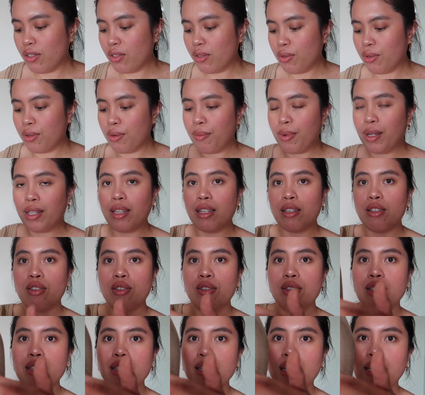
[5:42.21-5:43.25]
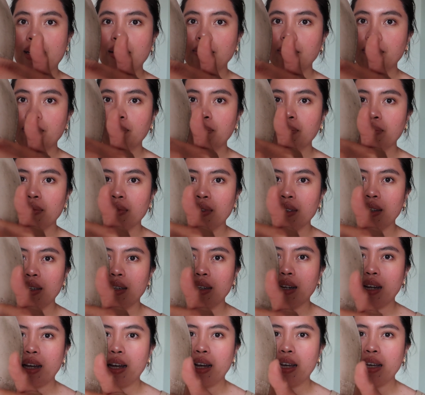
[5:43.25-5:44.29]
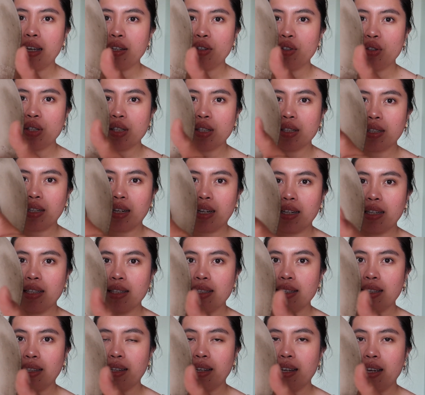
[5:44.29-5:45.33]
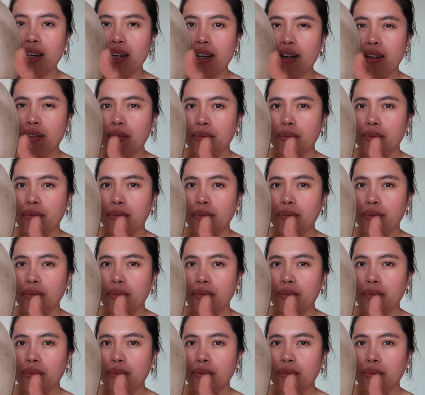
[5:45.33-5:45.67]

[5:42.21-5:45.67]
But as you see, I just cut it till here